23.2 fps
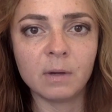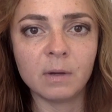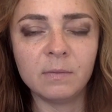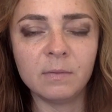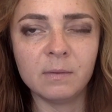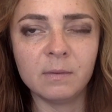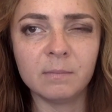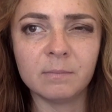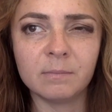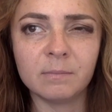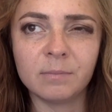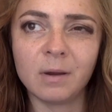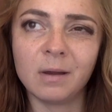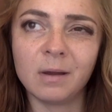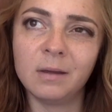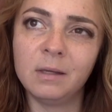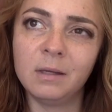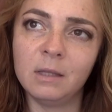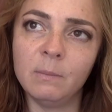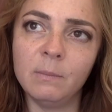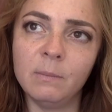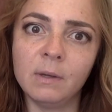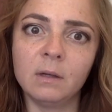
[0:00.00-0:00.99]
I think, probably
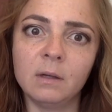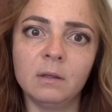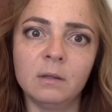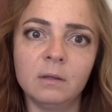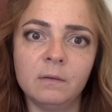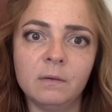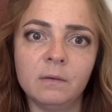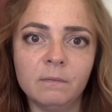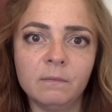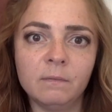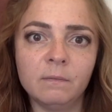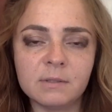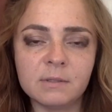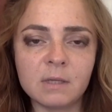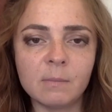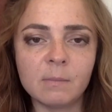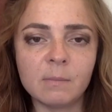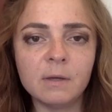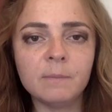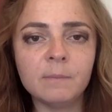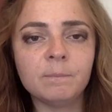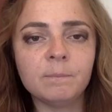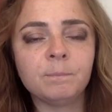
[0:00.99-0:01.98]
in the middle of the
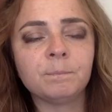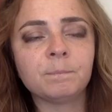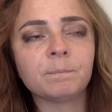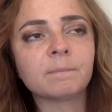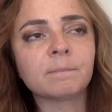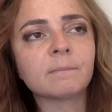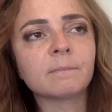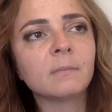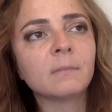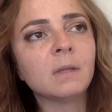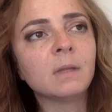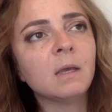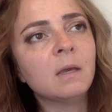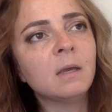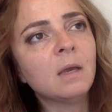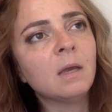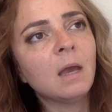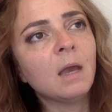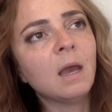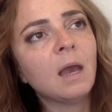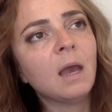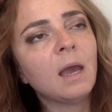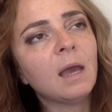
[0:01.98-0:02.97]
summit.
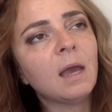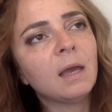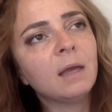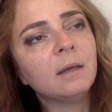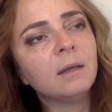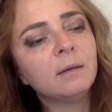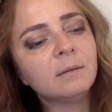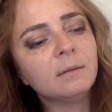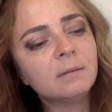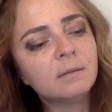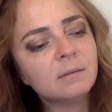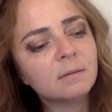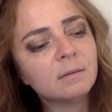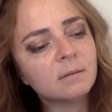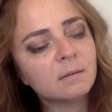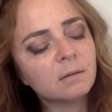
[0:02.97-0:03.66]
And